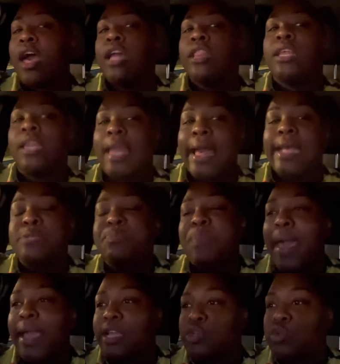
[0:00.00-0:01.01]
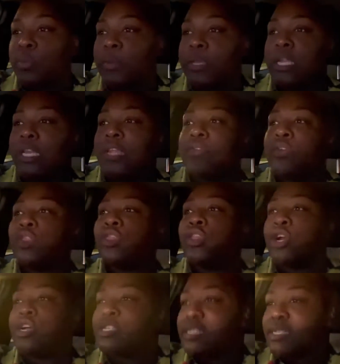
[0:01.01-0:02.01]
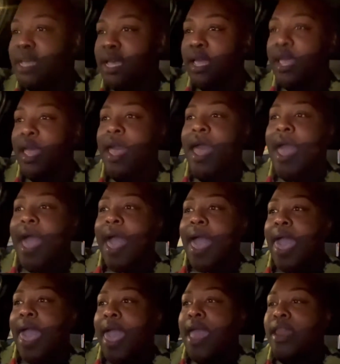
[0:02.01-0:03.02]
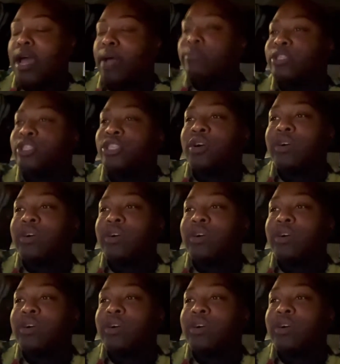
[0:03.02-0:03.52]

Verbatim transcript: the last package will be delivered thursday and i'm so